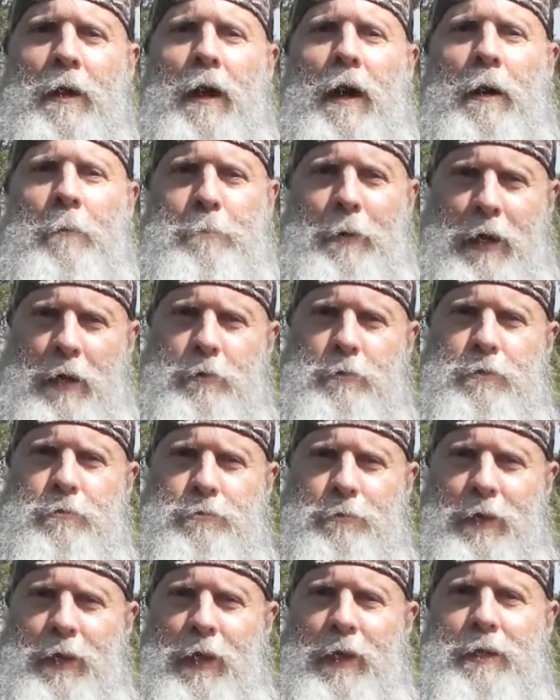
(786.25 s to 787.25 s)
about
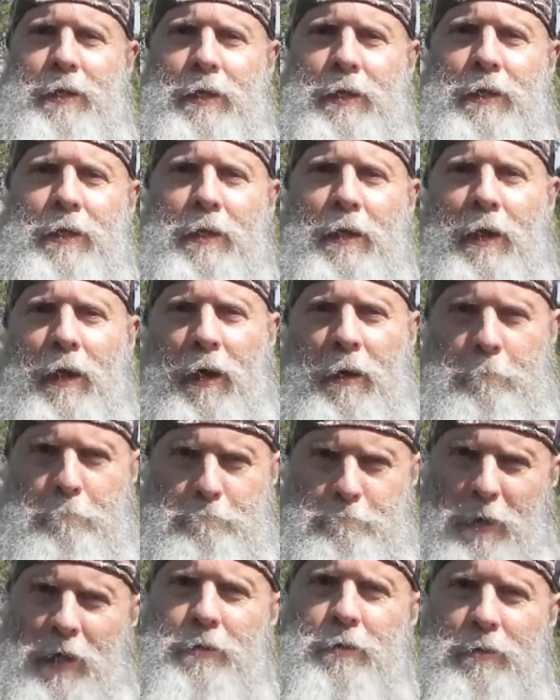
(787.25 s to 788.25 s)
creating a
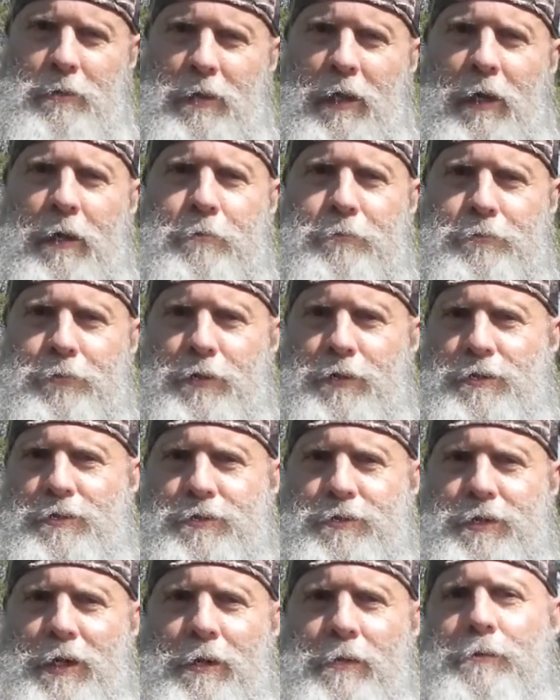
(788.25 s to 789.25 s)
better life for
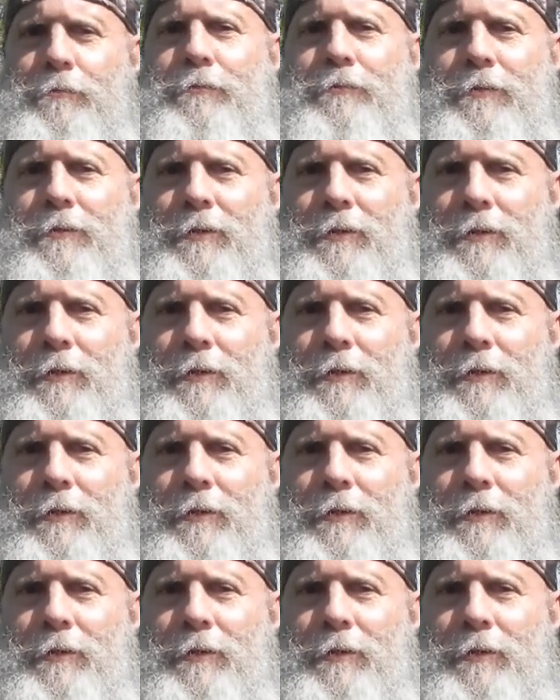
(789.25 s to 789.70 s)
yourself,